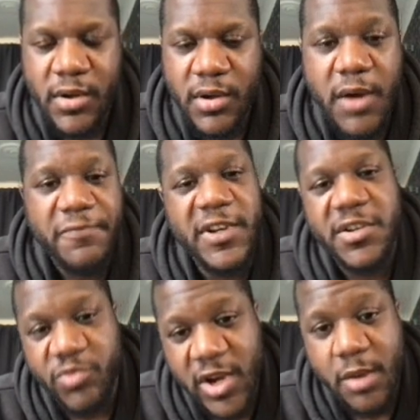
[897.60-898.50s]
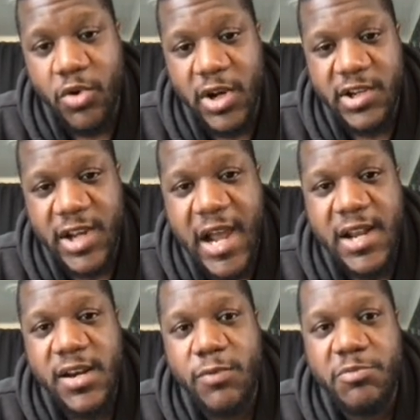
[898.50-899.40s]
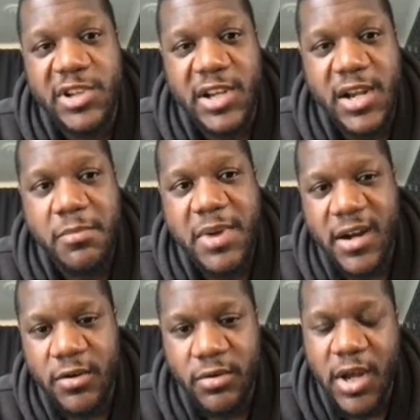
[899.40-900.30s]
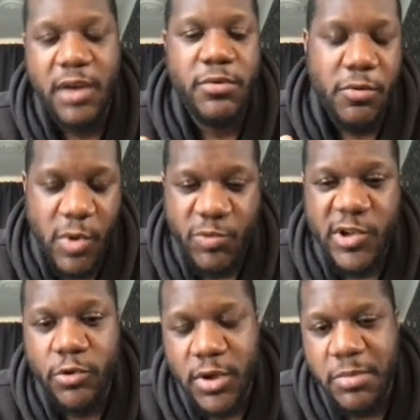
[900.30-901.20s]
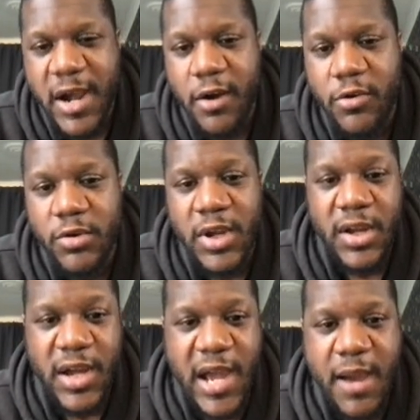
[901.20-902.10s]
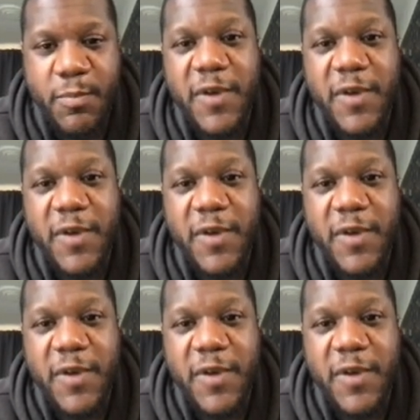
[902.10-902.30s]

I think it's pretty bullish. And when we turn about uh, when we talk about um,